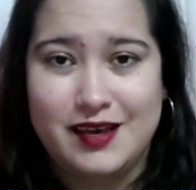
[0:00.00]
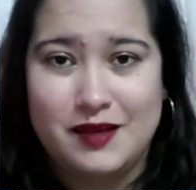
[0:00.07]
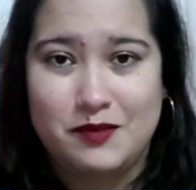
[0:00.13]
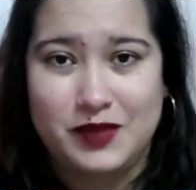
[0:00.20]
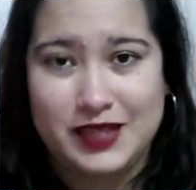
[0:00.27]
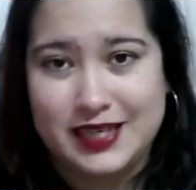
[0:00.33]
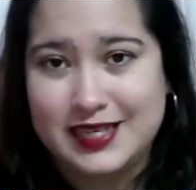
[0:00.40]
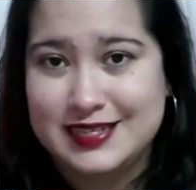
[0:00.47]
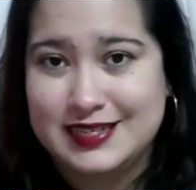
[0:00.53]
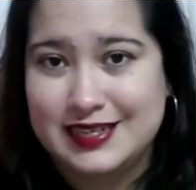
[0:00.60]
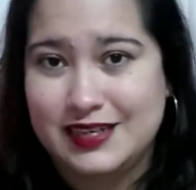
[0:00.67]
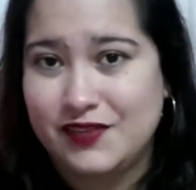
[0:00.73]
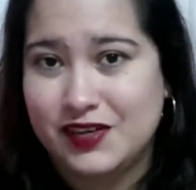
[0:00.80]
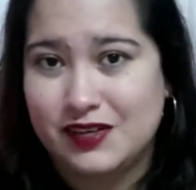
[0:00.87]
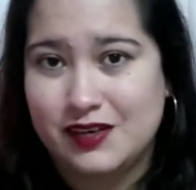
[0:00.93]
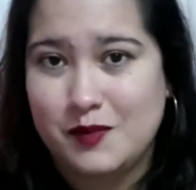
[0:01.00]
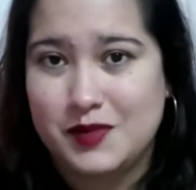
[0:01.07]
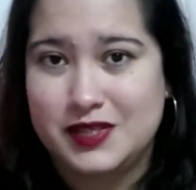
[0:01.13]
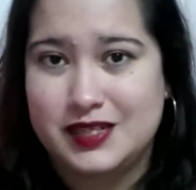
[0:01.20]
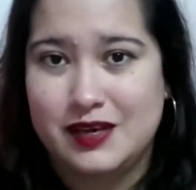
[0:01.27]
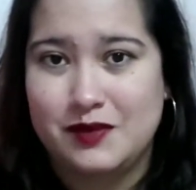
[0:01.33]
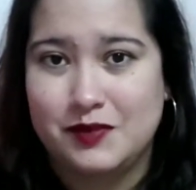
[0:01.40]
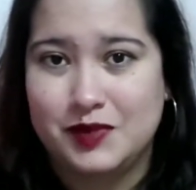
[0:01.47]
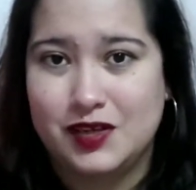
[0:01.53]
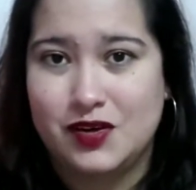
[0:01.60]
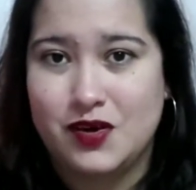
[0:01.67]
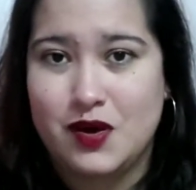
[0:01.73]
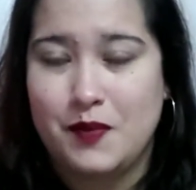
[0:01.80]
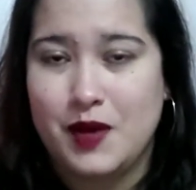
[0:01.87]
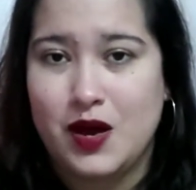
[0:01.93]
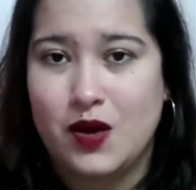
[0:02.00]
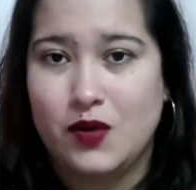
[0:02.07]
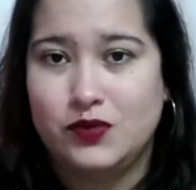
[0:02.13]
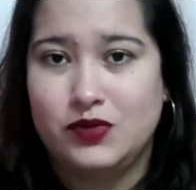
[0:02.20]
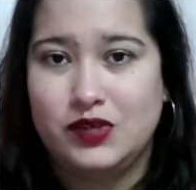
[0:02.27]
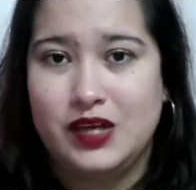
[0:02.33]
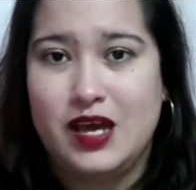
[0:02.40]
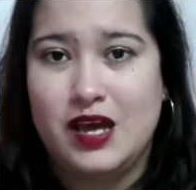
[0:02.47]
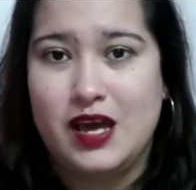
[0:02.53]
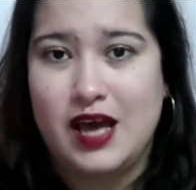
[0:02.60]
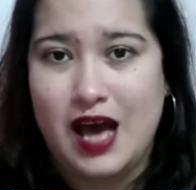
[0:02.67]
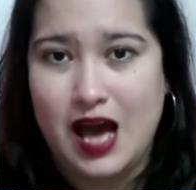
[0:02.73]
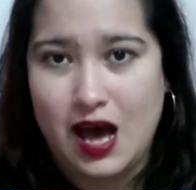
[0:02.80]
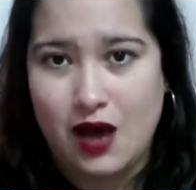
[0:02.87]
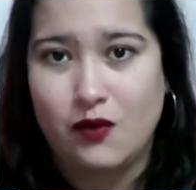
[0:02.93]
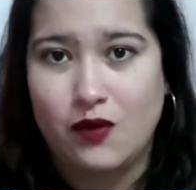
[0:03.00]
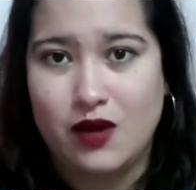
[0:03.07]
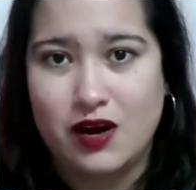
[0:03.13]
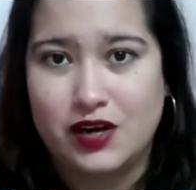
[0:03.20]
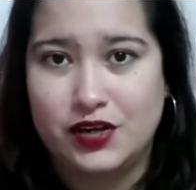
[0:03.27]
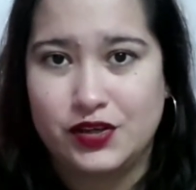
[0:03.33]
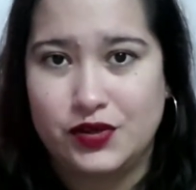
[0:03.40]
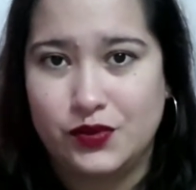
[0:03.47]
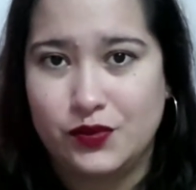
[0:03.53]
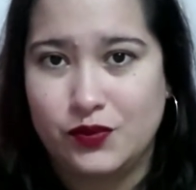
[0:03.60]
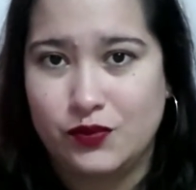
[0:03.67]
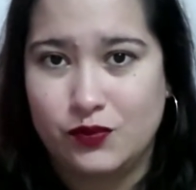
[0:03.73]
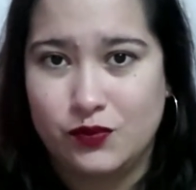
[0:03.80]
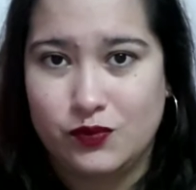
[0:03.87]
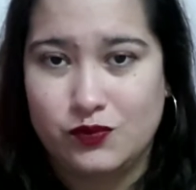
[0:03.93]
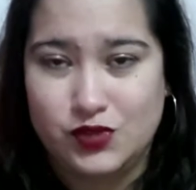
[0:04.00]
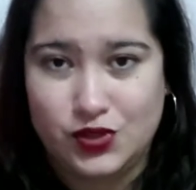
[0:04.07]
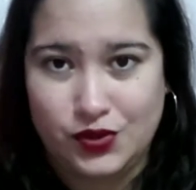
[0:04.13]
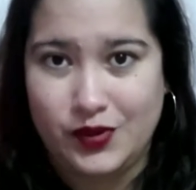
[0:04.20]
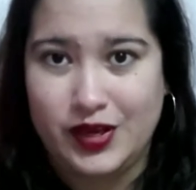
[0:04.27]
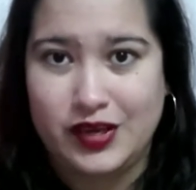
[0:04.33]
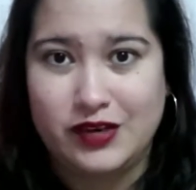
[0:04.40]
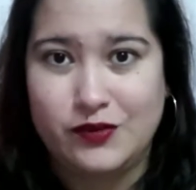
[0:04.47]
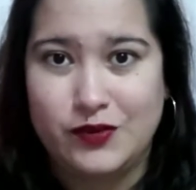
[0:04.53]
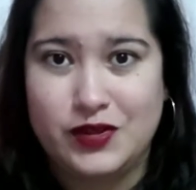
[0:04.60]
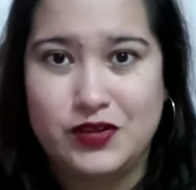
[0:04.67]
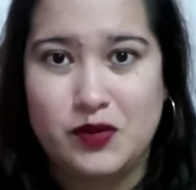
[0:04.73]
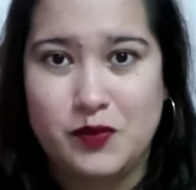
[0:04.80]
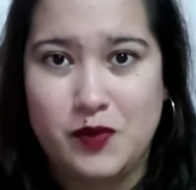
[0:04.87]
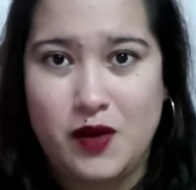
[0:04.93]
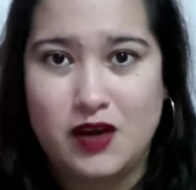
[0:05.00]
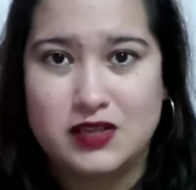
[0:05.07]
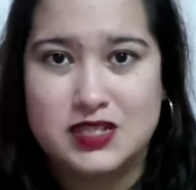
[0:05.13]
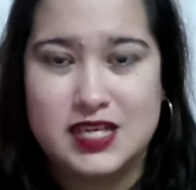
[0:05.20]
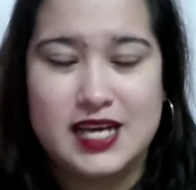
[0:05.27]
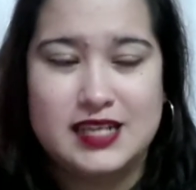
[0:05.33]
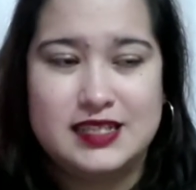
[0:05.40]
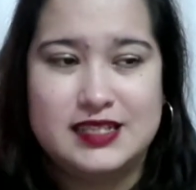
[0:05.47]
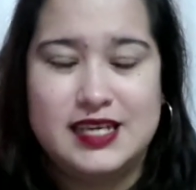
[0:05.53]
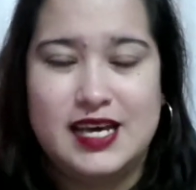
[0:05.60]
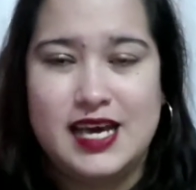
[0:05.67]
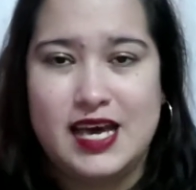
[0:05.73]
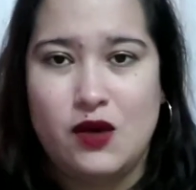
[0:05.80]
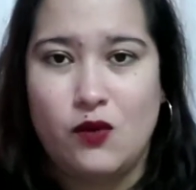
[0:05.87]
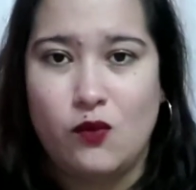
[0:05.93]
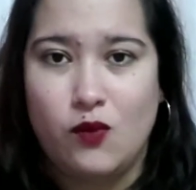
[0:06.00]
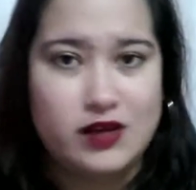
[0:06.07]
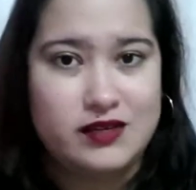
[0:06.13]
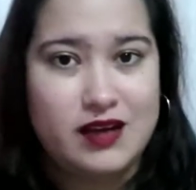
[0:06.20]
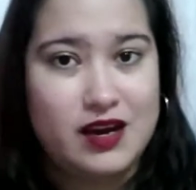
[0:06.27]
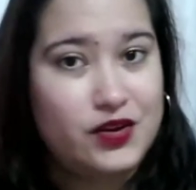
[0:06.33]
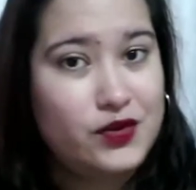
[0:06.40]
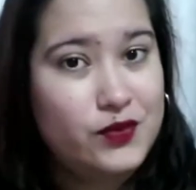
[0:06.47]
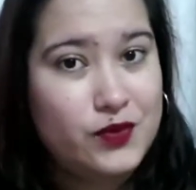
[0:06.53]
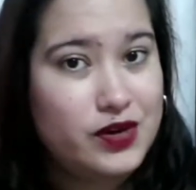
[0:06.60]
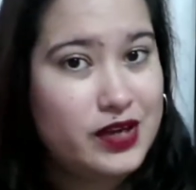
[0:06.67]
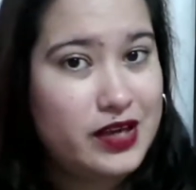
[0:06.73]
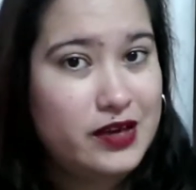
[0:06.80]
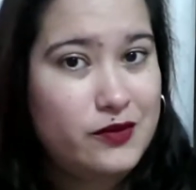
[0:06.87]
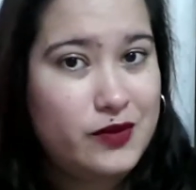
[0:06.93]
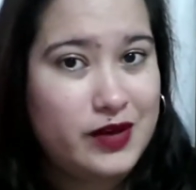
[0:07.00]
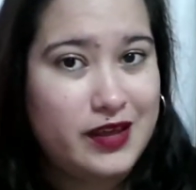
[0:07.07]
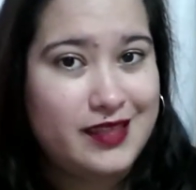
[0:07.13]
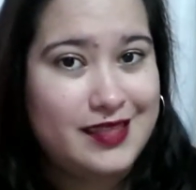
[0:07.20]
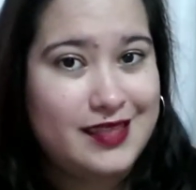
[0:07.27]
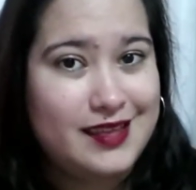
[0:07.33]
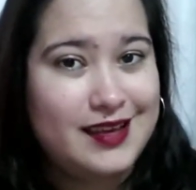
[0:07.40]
please leave a comment down below about how are you doing with your project? What are you working with?